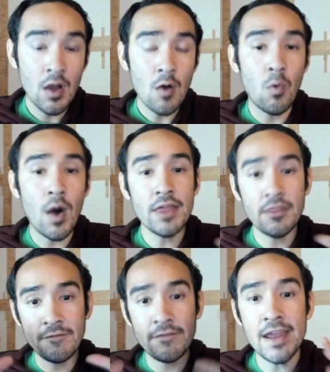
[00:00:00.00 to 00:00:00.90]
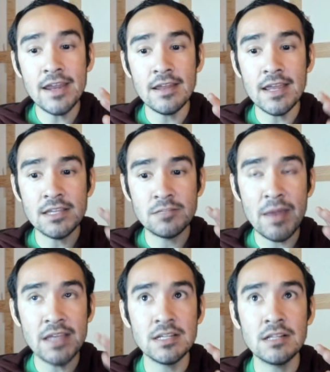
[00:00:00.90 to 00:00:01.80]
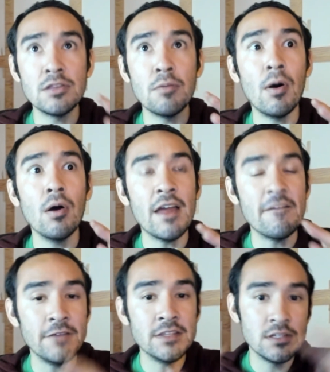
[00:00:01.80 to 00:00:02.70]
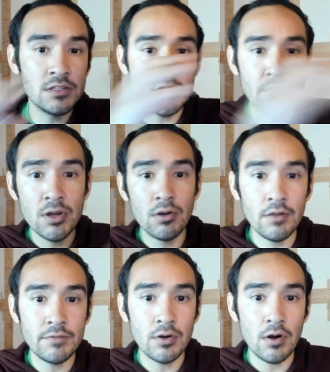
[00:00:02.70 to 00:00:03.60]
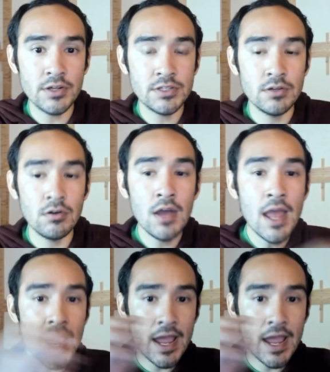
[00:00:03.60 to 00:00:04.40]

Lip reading: why the fate is basically the ball that fits into the middle of your arsenal,